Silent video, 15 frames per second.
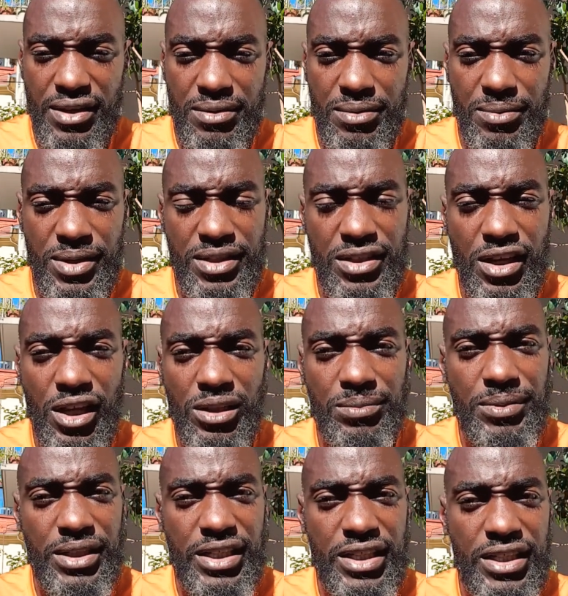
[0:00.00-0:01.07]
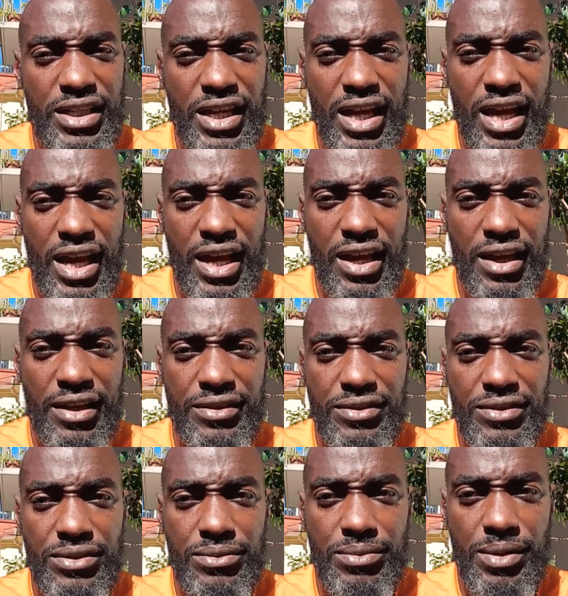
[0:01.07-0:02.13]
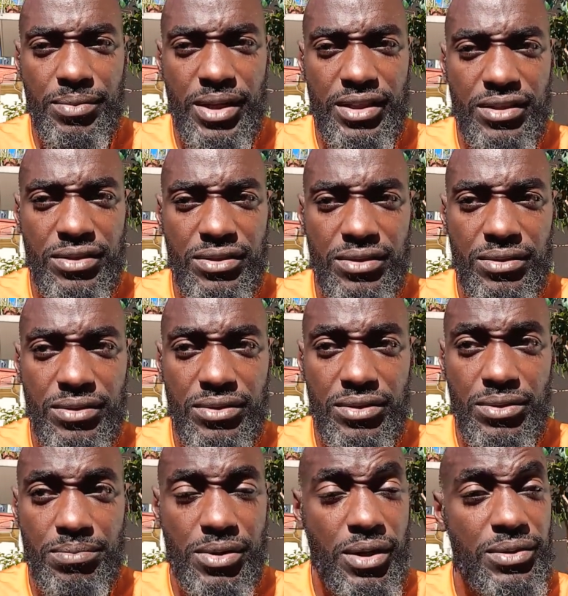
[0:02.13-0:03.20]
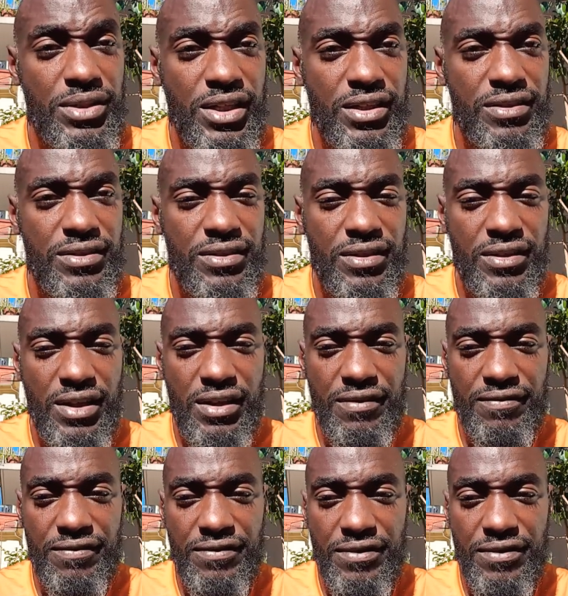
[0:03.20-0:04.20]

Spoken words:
We went to Albany and we went to protest in